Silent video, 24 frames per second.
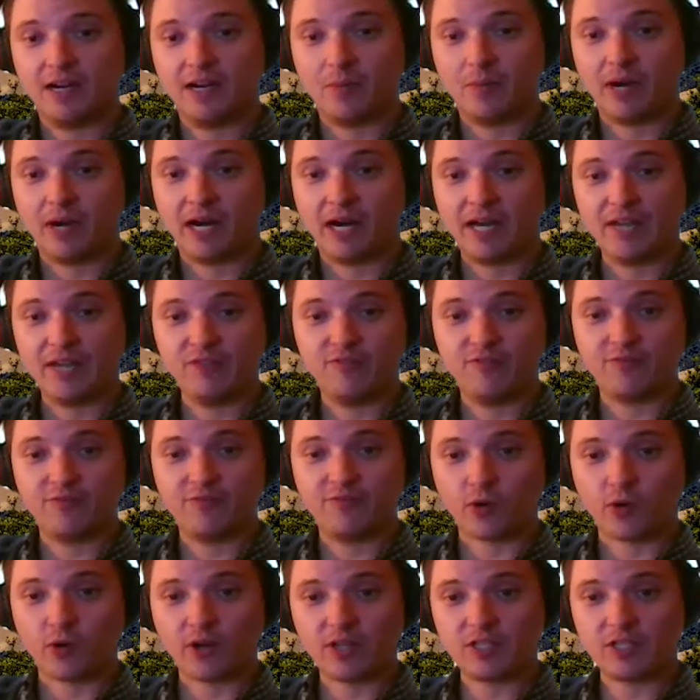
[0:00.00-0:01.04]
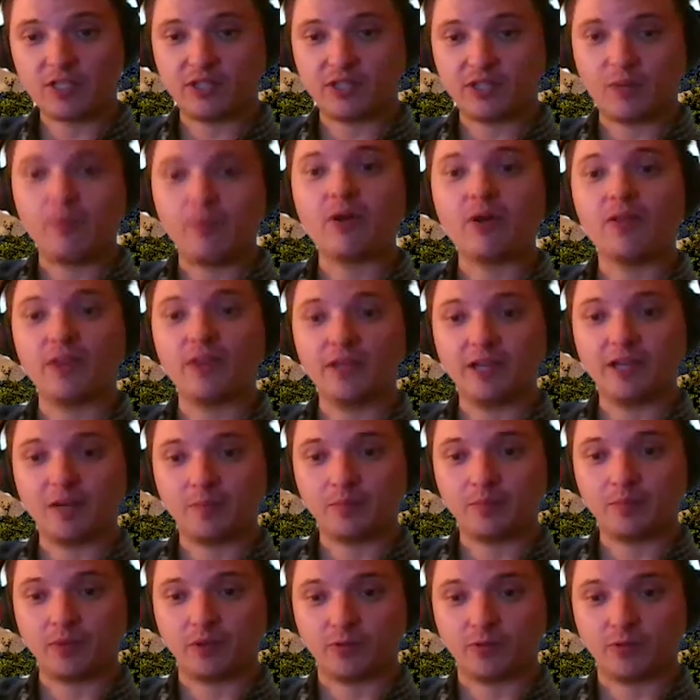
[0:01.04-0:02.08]
pine forest up on the
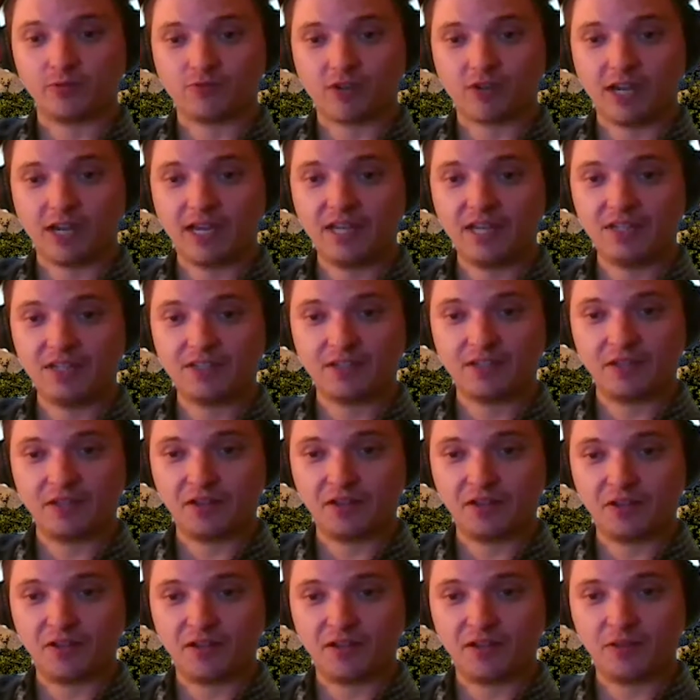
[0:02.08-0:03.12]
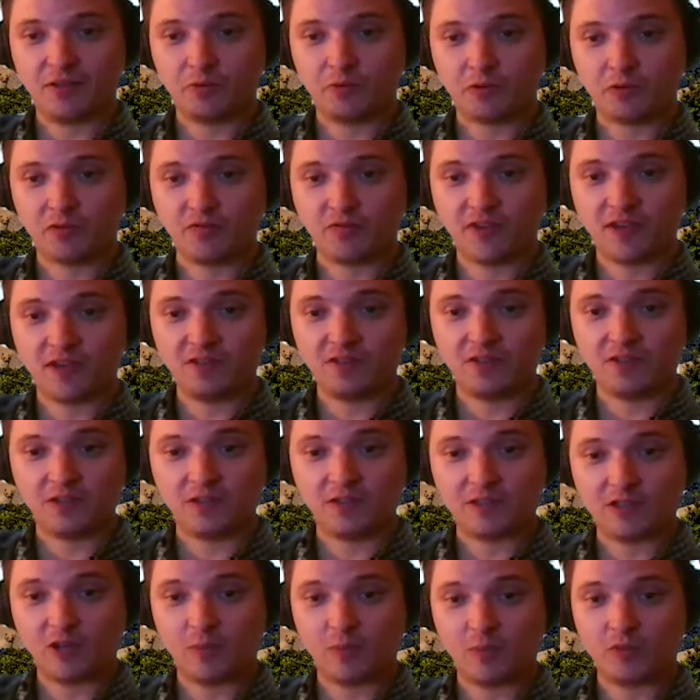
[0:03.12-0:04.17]
upper right on the north-facing
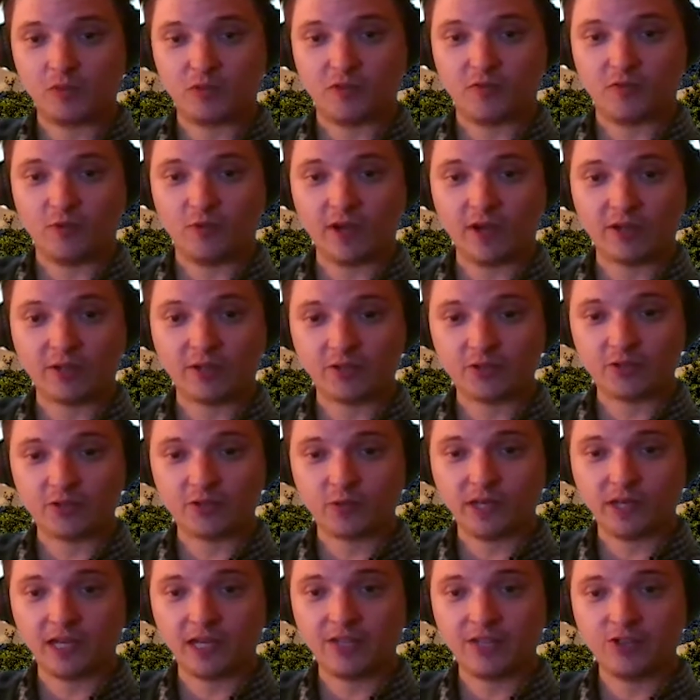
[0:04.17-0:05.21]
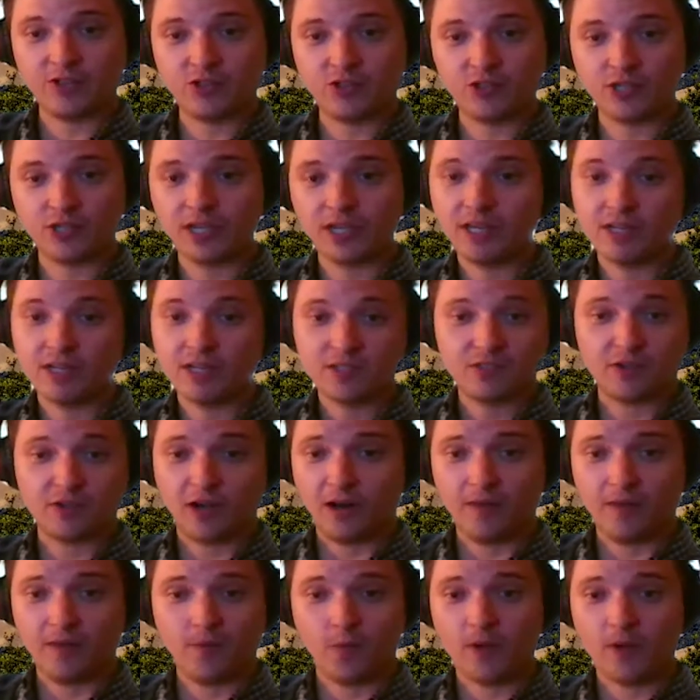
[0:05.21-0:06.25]
slopes of Winters Ridge, to
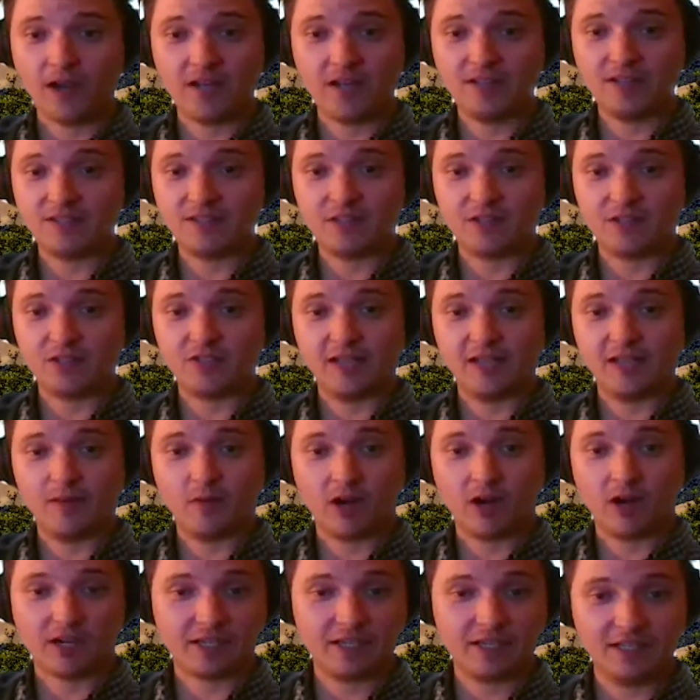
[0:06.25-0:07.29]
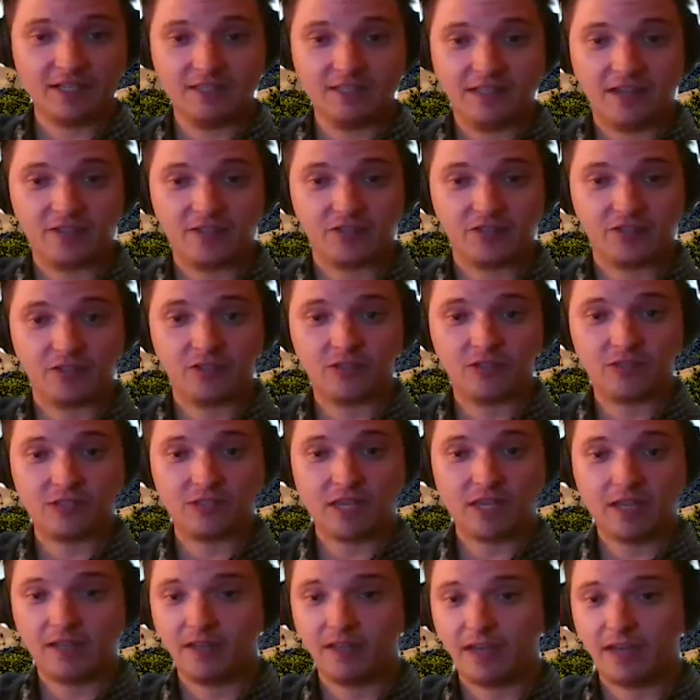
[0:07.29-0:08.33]
all the way to the San Joaquin deserts,
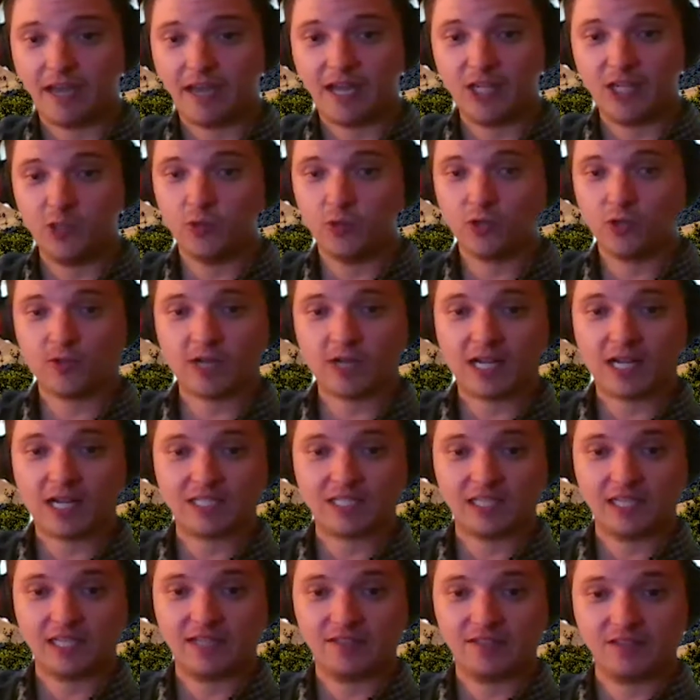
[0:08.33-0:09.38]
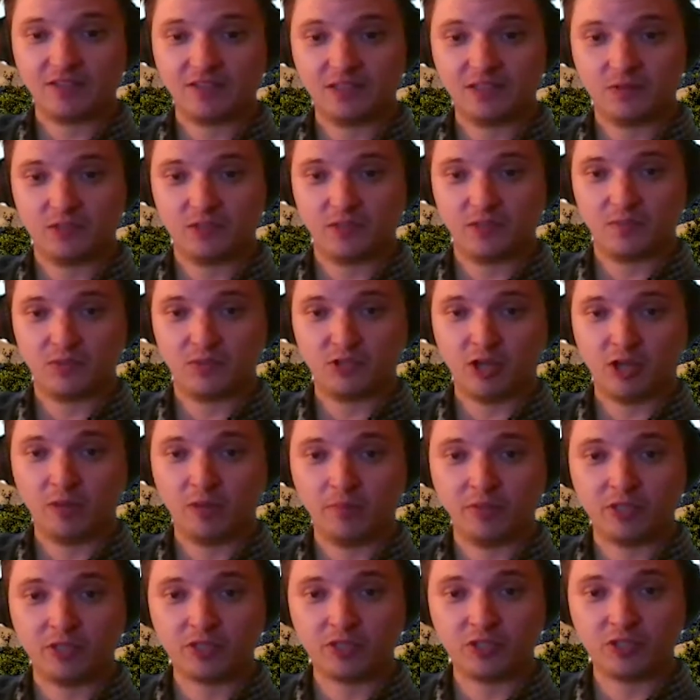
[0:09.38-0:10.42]
like the annual grasslands, seeing some salt
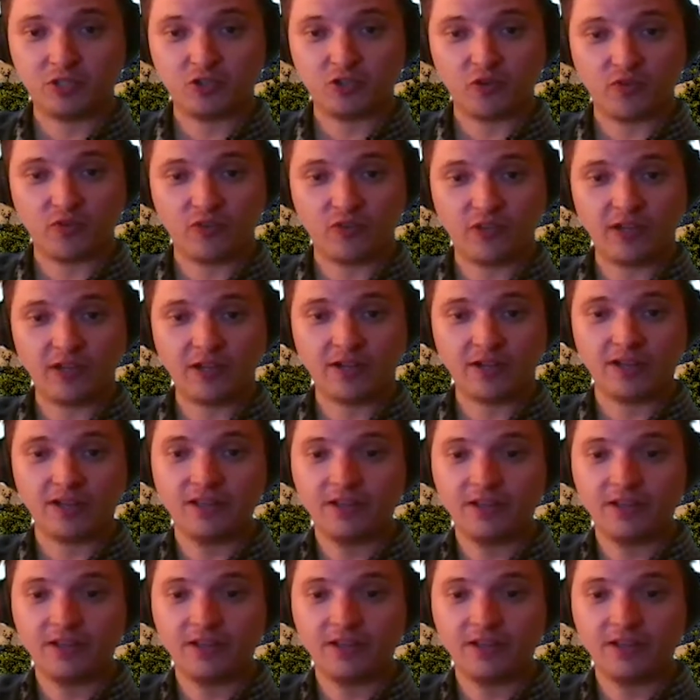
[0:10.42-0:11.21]
bushes over there.